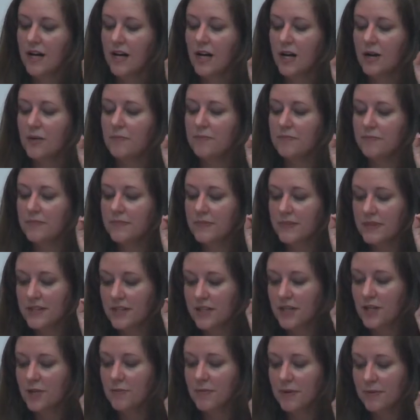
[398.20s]

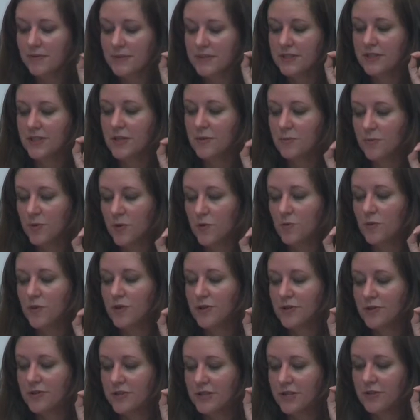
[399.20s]
The commitments can put
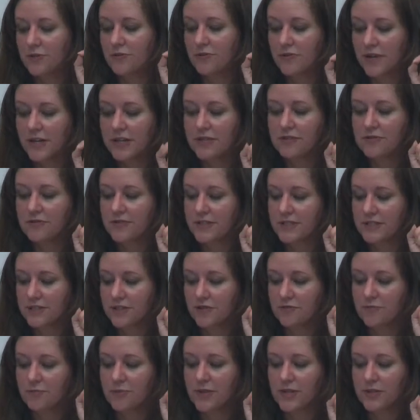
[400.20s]
workers at greater risk
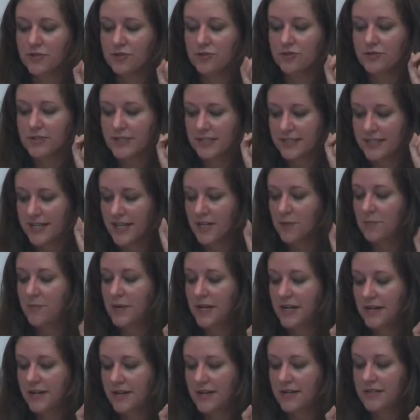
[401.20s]
of pressure to take
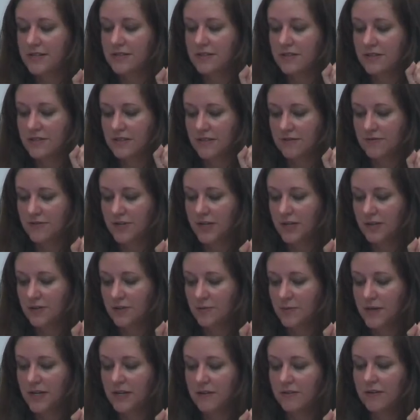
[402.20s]
pay cuts, as I've
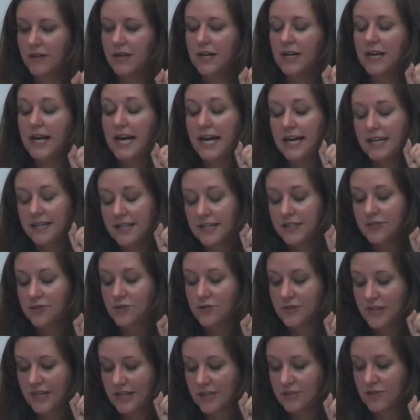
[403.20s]
talked about, and
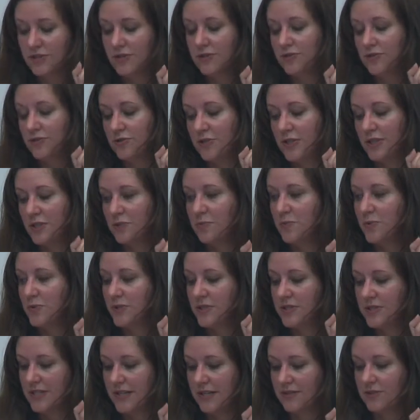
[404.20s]
international
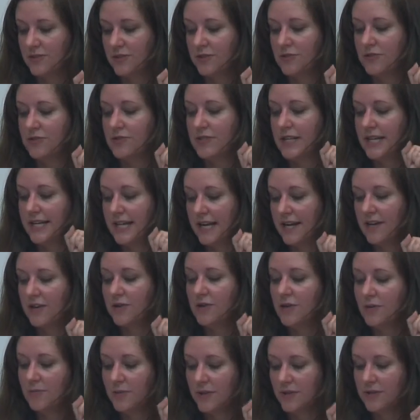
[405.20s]
transport sectors like
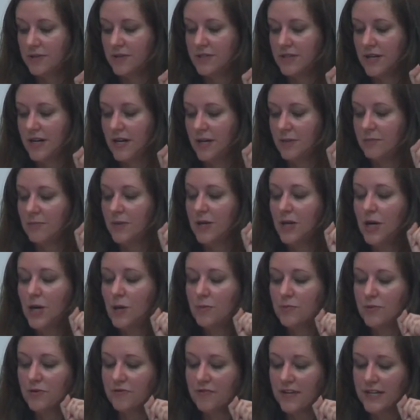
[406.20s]
air and maritime
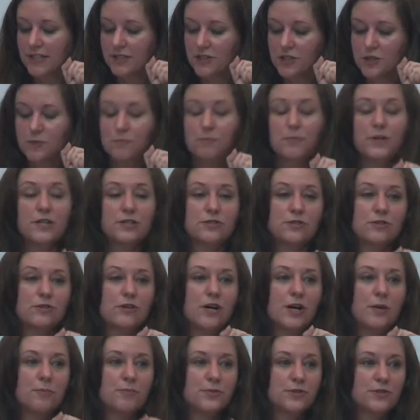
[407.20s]
provide special
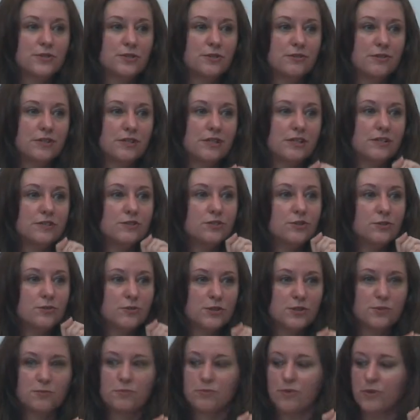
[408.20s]
opportunities to
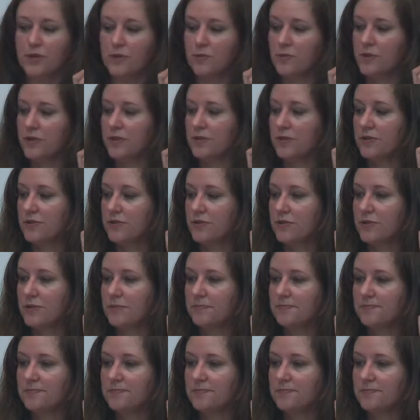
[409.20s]
exploit workers.